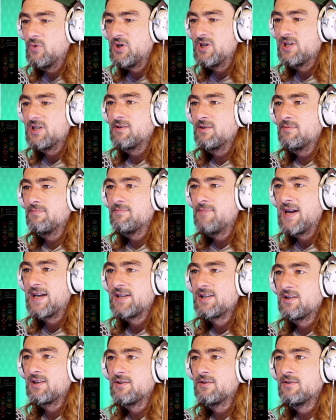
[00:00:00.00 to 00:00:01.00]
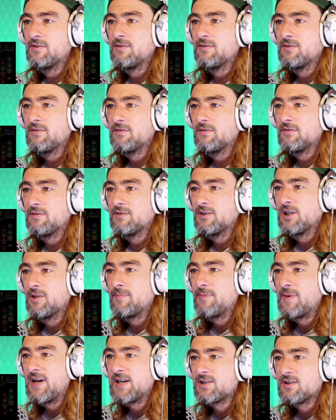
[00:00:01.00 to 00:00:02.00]
What is it? Mexican.
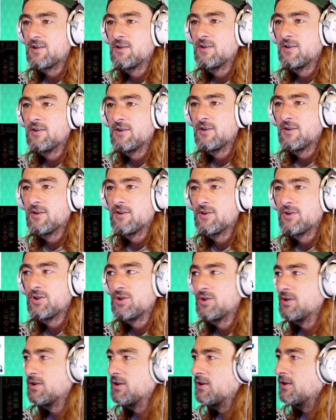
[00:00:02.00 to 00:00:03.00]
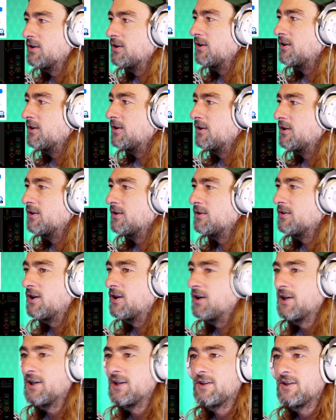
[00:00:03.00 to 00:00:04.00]
Cabasa.
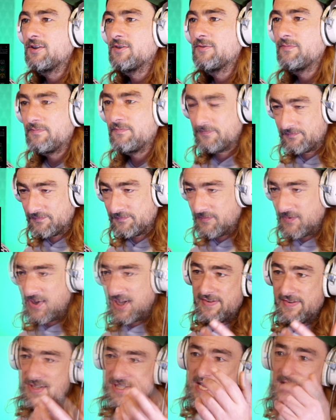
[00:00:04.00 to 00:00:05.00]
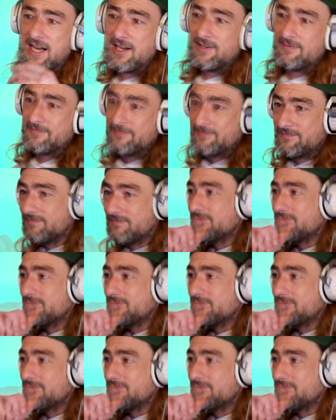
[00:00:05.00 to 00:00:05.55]
Like, they give us that.